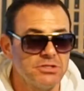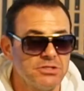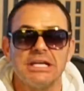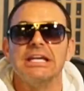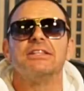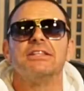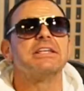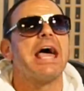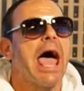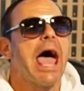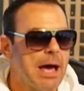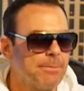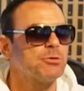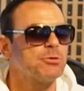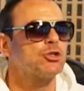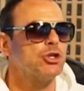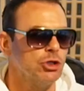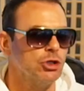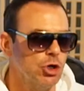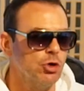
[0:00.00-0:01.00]
yeah, it's for,
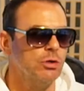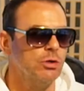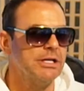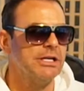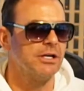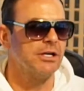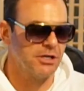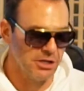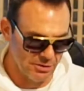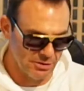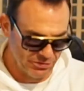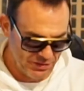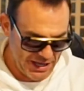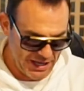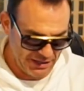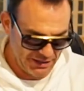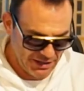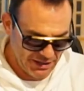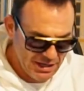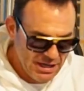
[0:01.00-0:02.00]
absolutely, absolutely, a good
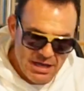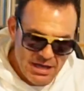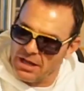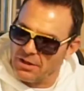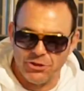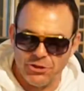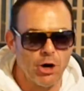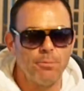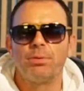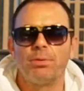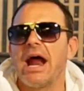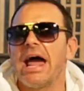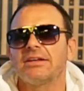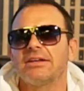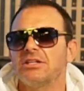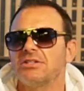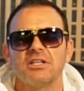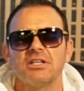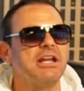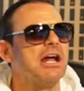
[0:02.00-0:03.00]
great, thing. Yeah. They're
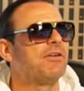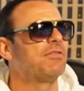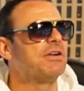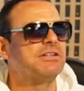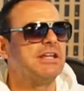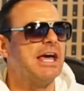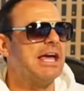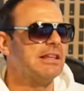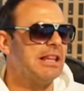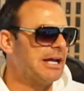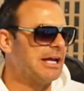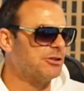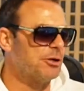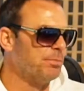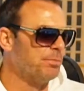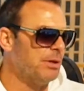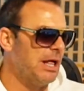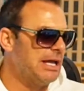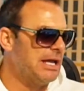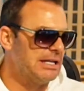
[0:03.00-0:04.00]
practicing every day like they're
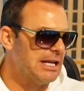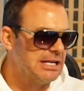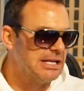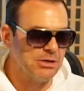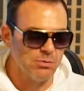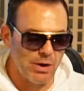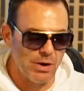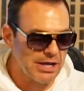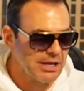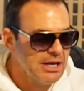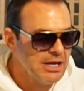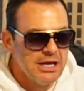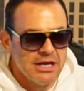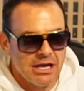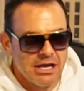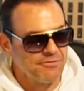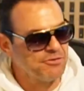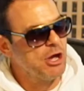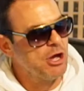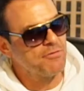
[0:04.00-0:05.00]
playing anyway.
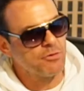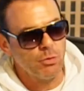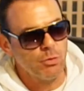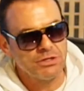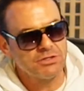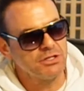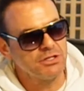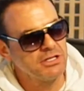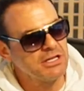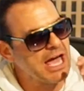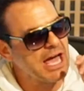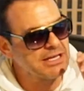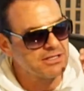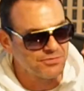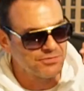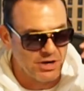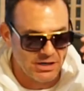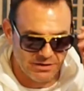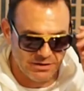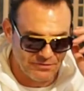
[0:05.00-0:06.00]
If you ever went to the Knights
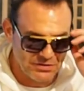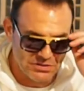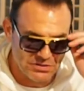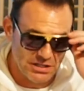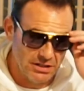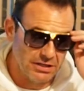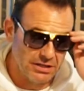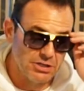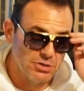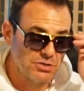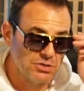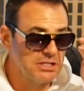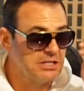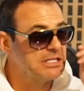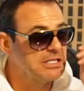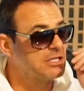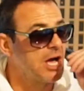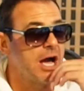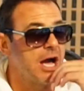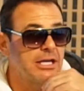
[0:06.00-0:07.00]
fucking facility, you see
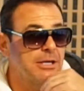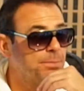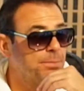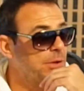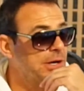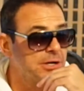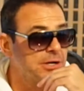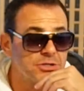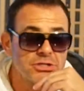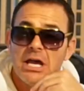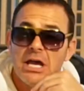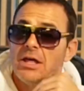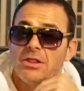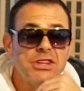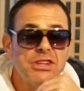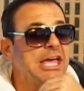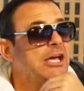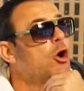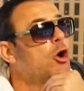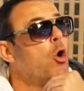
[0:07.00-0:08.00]
these hockey players,
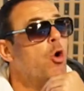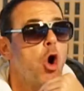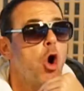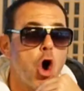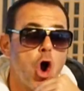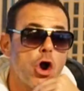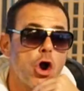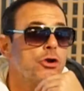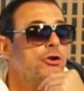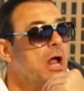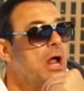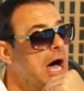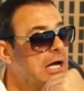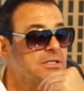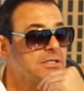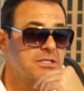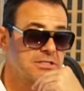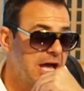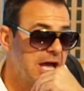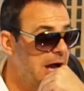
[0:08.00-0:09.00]
they go hard nonstop.
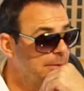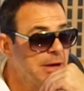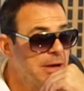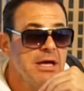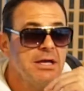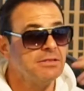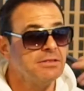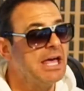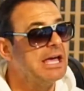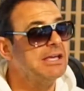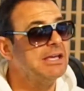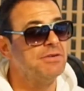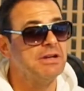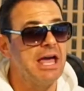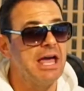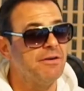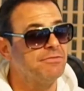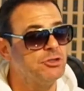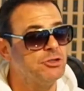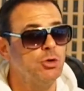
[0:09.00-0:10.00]
Oh, yeah, they do. They even
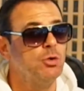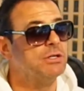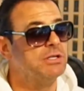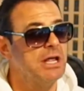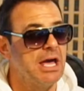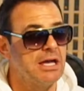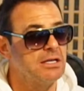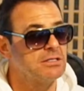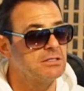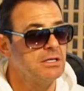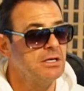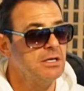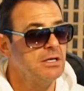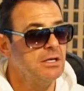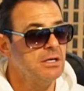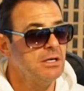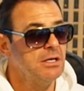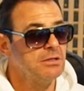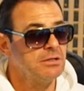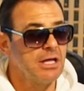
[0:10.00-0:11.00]
have two a days.
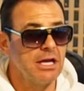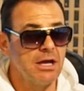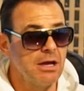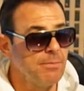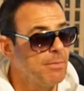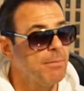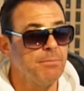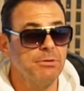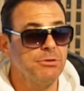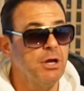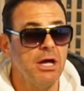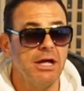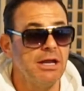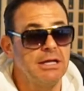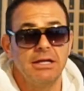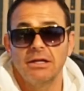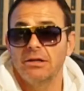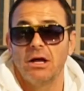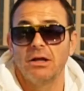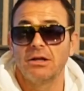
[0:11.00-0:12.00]
Yeah. They uh, uh, uh,
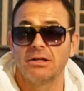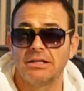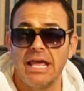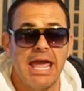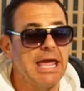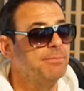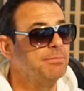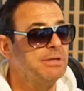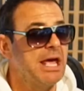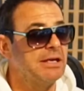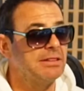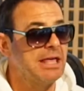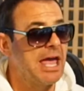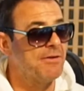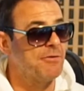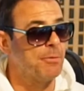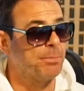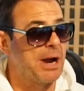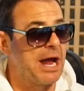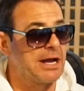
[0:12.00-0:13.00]
game day they
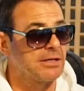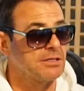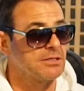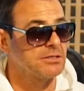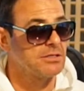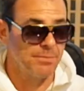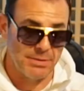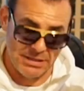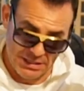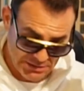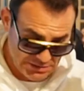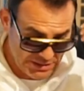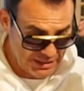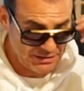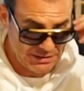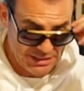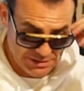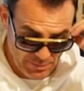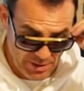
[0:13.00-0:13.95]
have a practice. I mean, exactly. this, these